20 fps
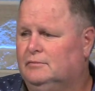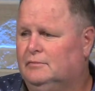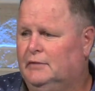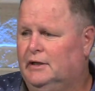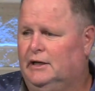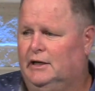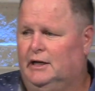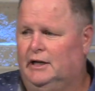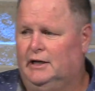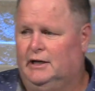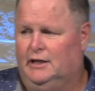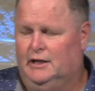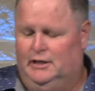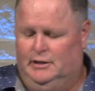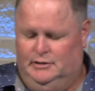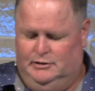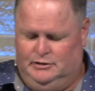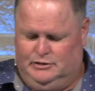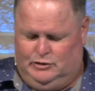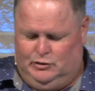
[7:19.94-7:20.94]

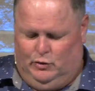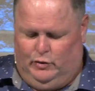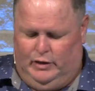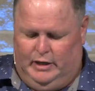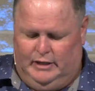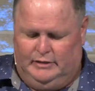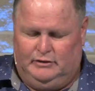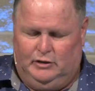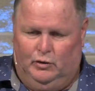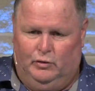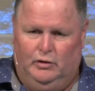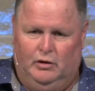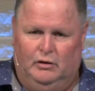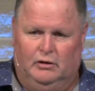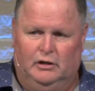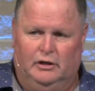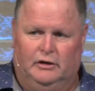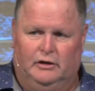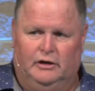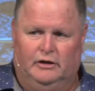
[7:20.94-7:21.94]
And the story I told
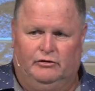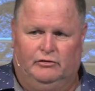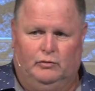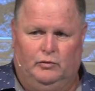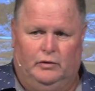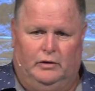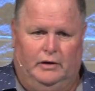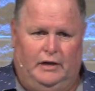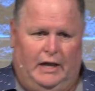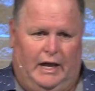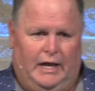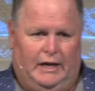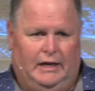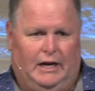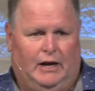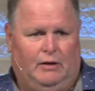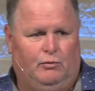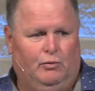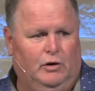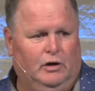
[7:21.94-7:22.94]
earlier is when Dad and
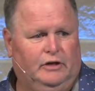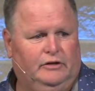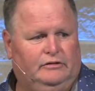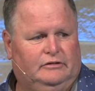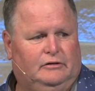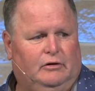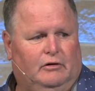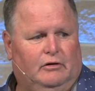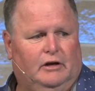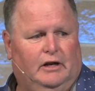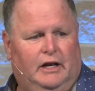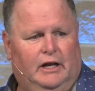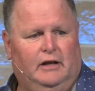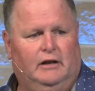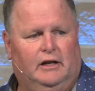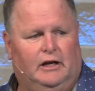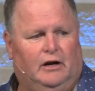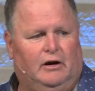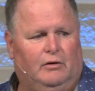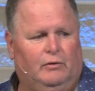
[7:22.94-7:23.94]
I really started
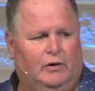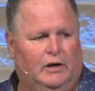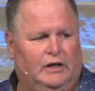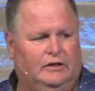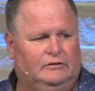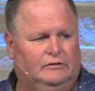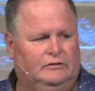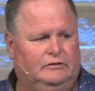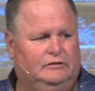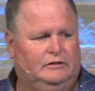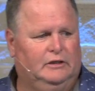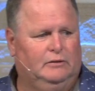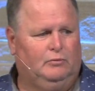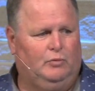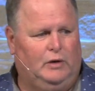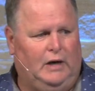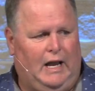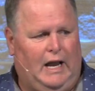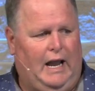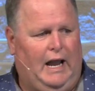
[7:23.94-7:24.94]
healing our relationship,
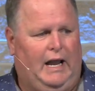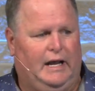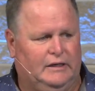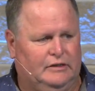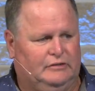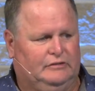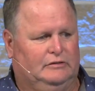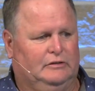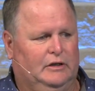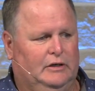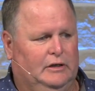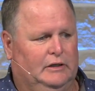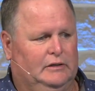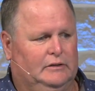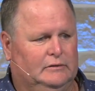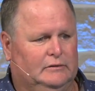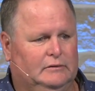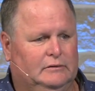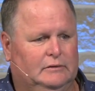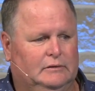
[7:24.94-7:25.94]
when I had a son,
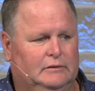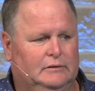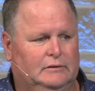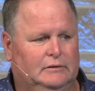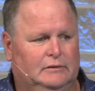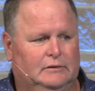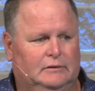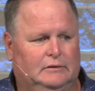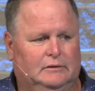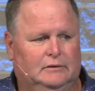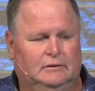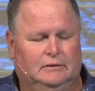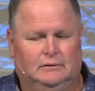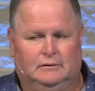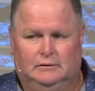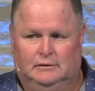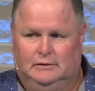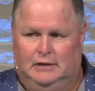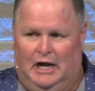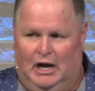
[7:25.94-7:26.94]

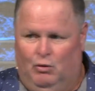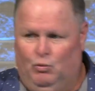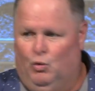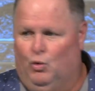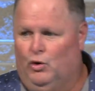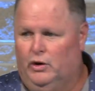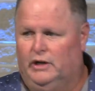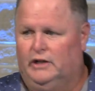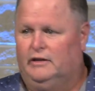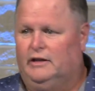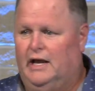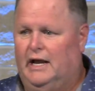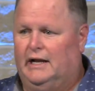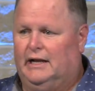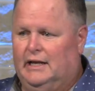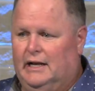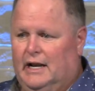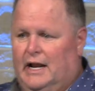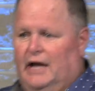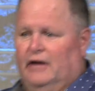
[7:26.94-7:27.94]
I wanted that
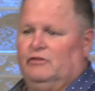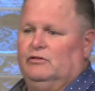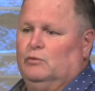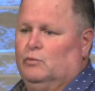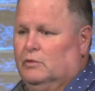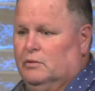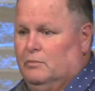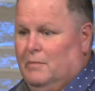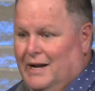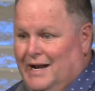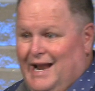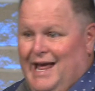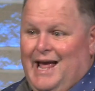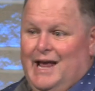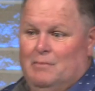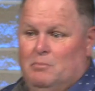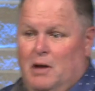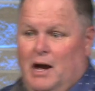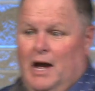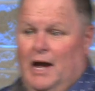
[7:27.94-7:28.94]
connection with my
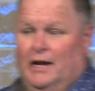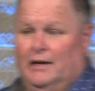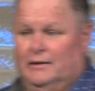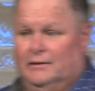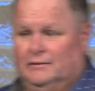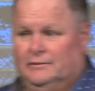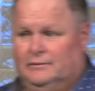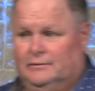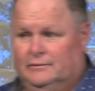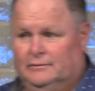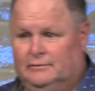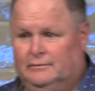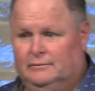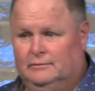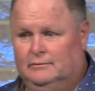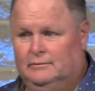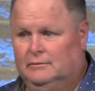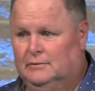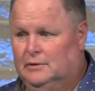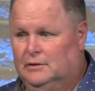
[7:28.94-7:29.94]
dad back,
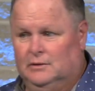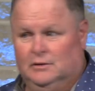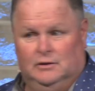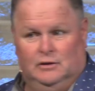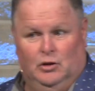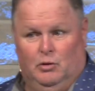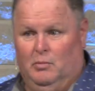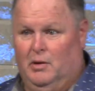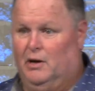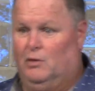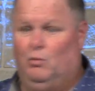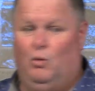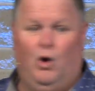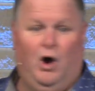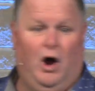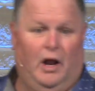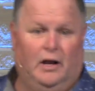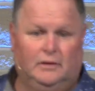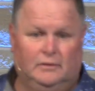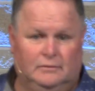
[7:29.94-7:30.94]
no matter
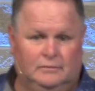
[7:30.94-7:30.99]
what.